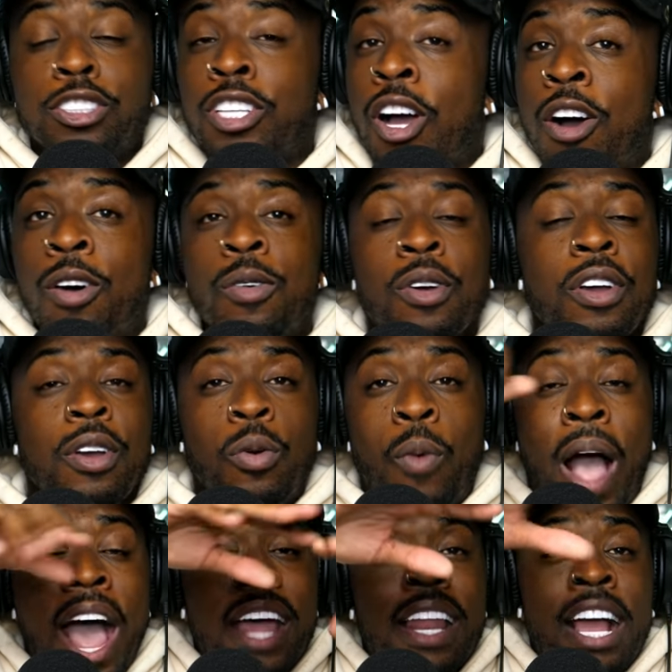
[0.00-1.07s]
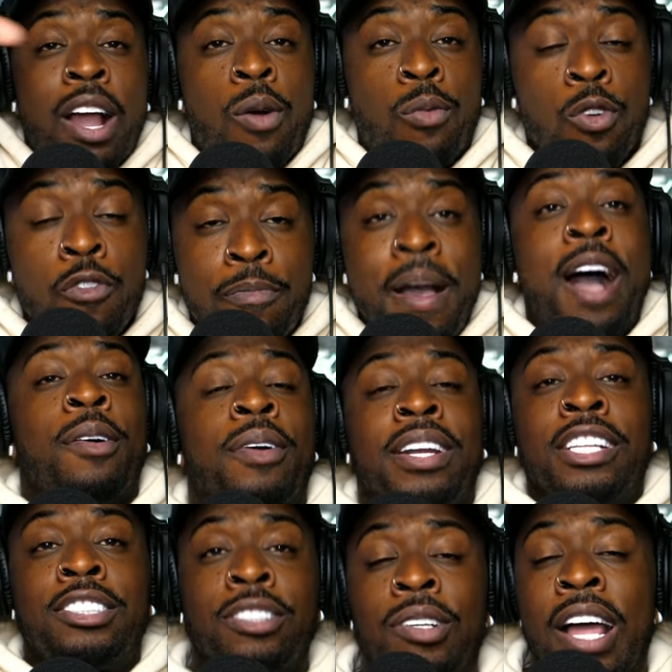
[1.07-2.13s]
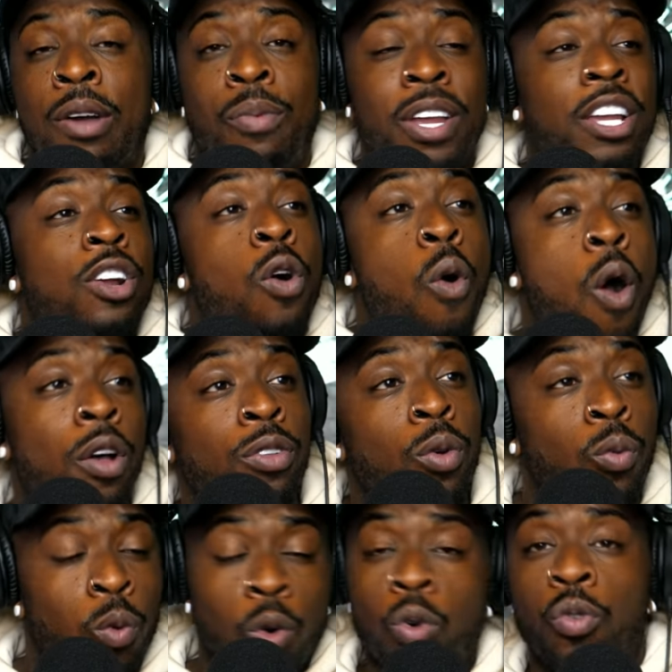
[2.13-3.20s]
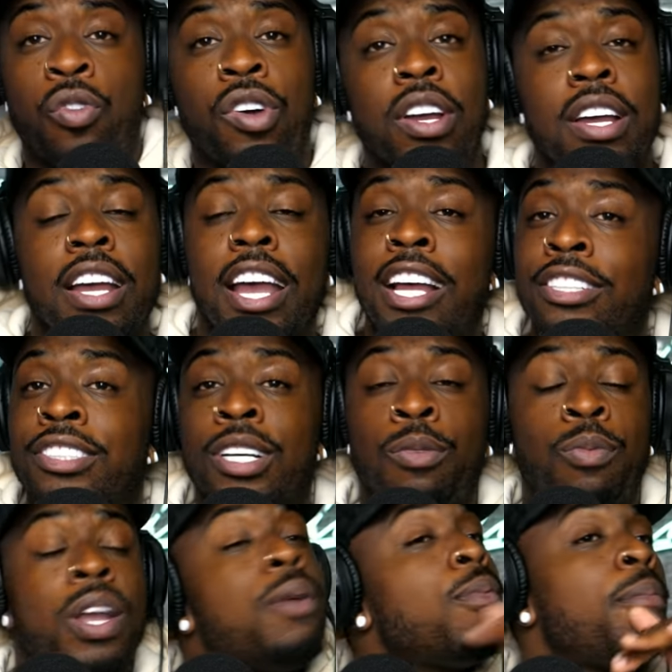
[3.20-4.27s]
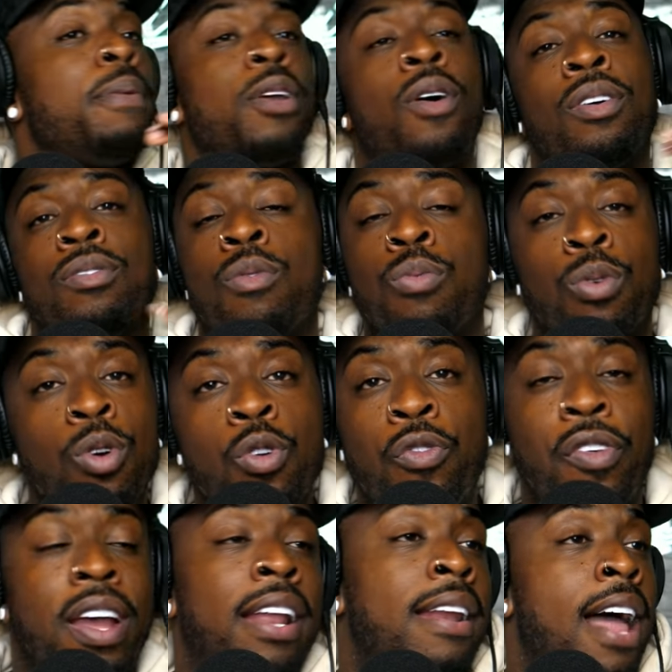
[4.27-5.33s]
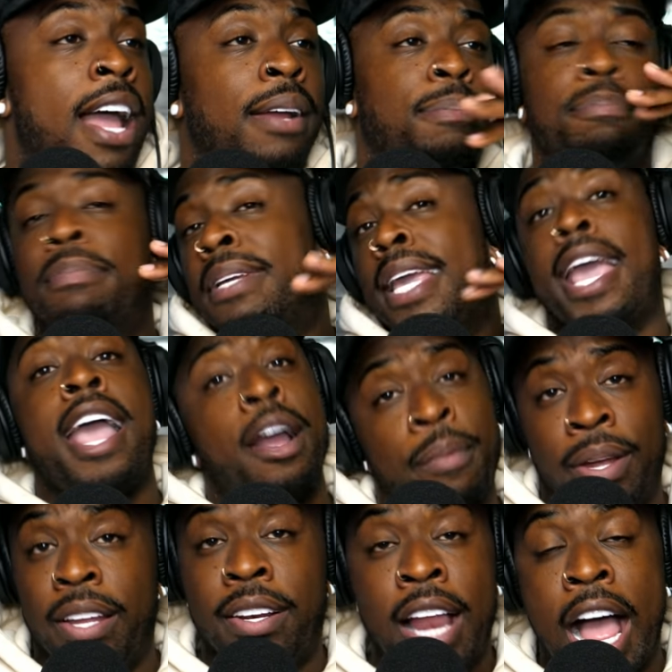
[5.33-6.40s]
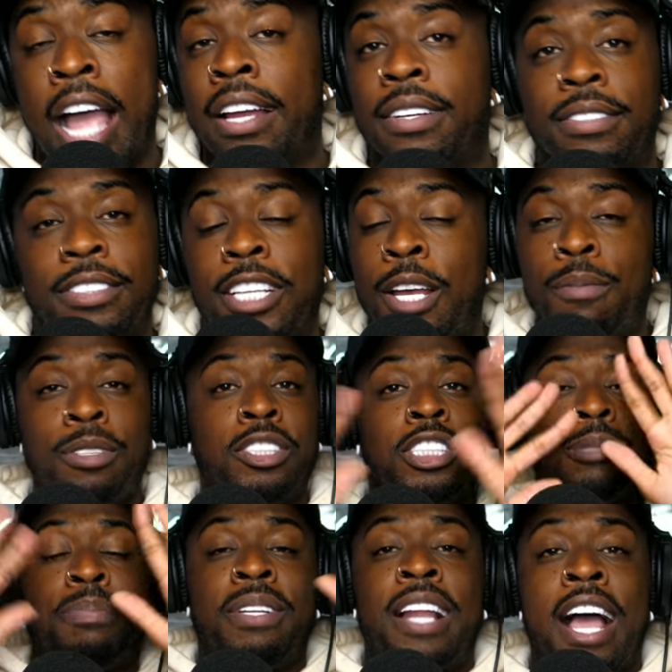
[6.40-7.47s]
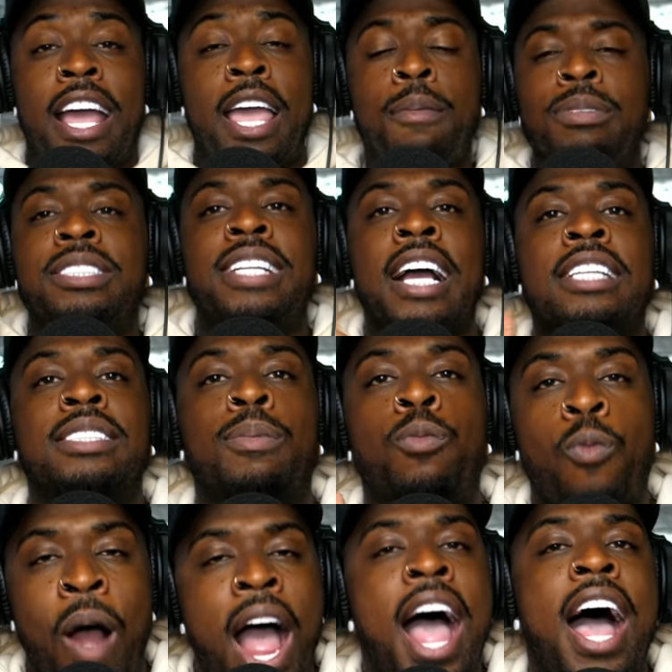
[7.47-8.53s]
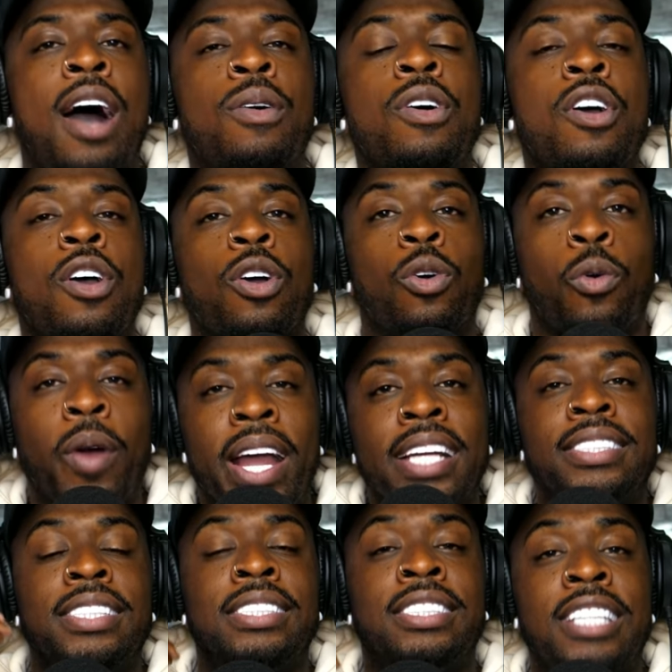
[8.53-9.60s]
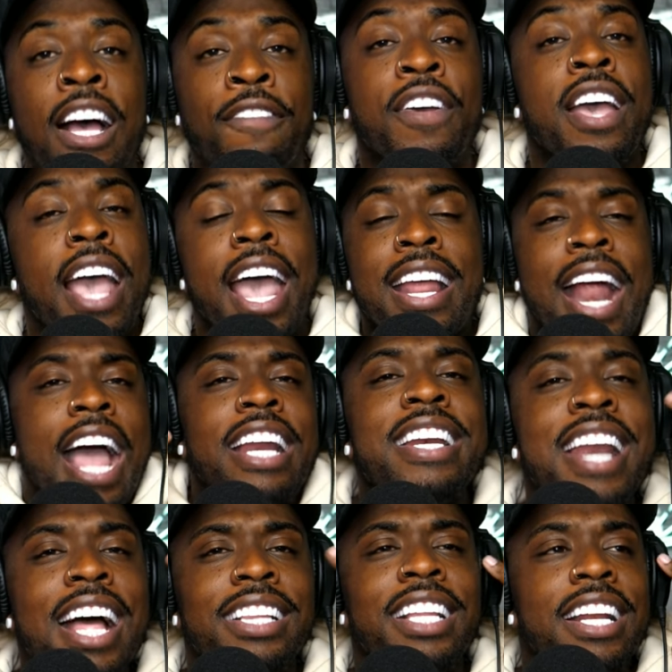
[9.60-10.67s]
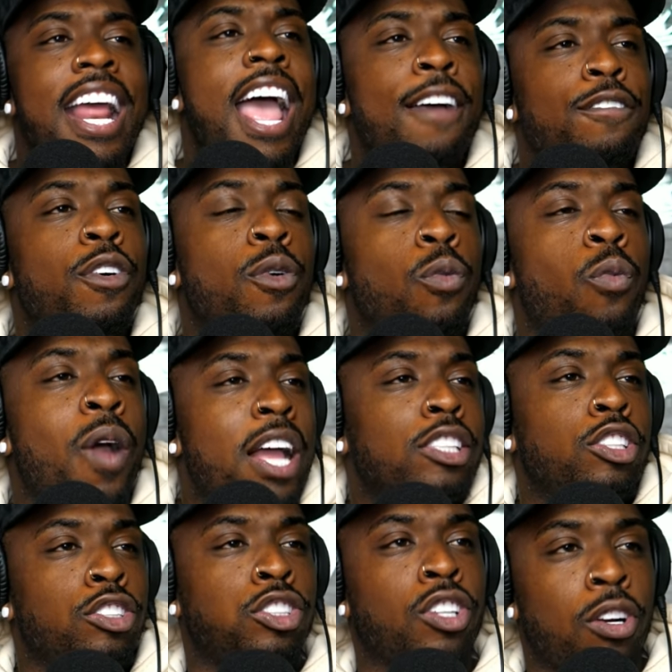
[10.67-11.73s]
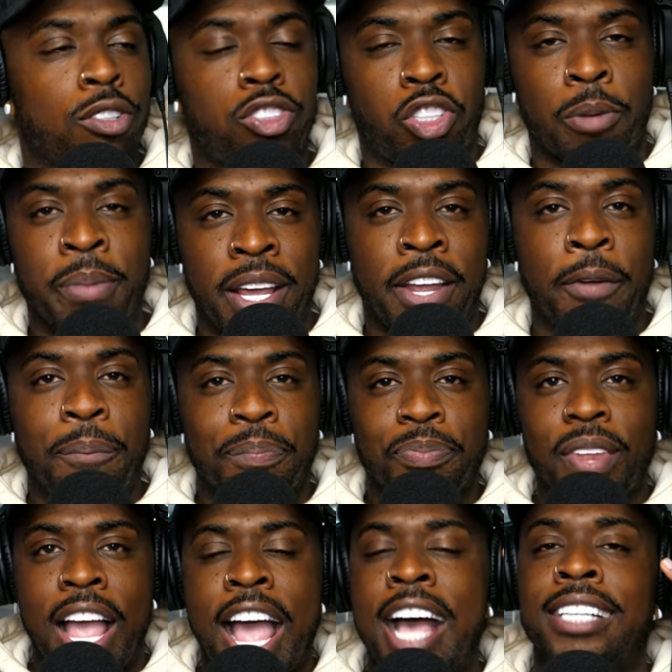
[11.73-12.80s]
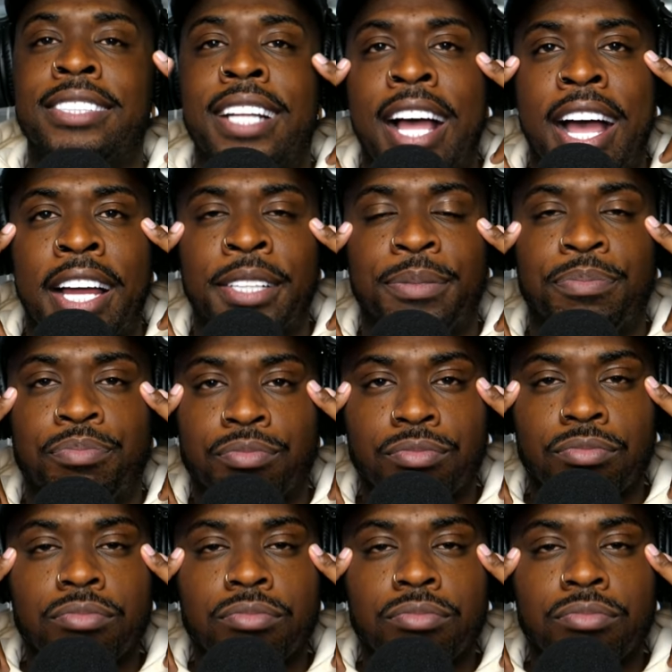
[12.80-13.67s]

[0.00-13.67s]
So I had like a roof balcony. So like we can go on the roof. And so we would be on the roof and like carry, like it would just be like, it was like some wild, crazy stuff. And, and nothing ever registered to me as like